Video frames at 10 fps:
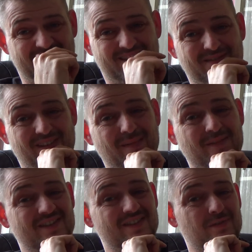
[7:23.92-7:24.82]
to
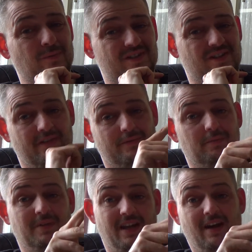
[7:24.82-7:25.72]
Nemesis, who was laughing
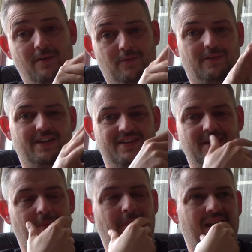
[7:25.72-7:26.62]
with me that I already
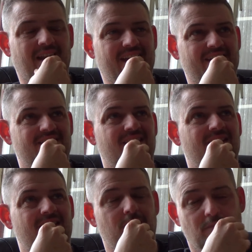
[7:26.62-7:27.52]
assembled my legs
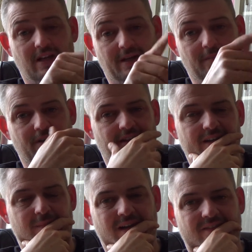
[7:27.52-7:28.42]
while I bought
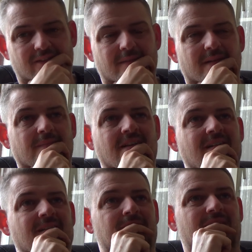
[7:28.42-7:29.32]
mine from him.
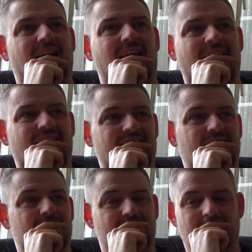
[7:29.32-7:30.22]
And
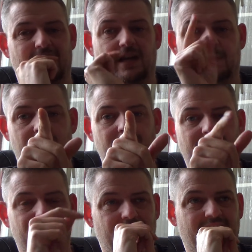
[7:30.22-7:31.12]
I was like, I'm gonna
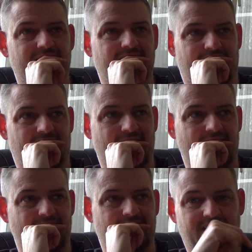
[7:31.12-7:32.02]
beat you to it, and
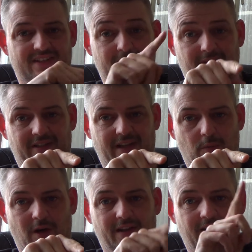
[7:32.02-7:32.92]
I assembled day
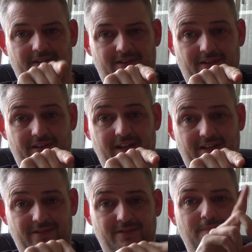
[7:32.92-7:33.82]
1, undercut day
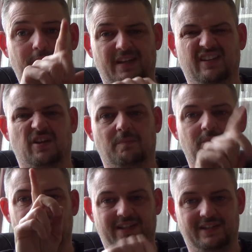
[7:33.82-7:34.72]
2, painted
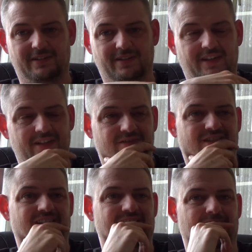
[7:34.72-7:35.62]
completely day
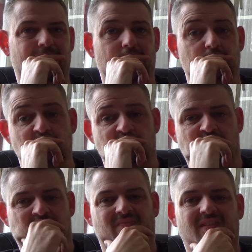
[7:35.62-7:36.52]
3, so
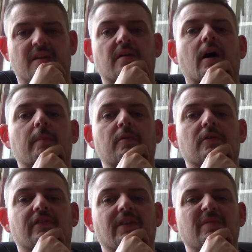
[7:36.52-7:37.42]
up
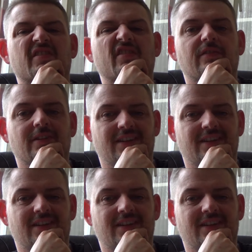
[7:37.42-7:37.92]
yours, Nemesis.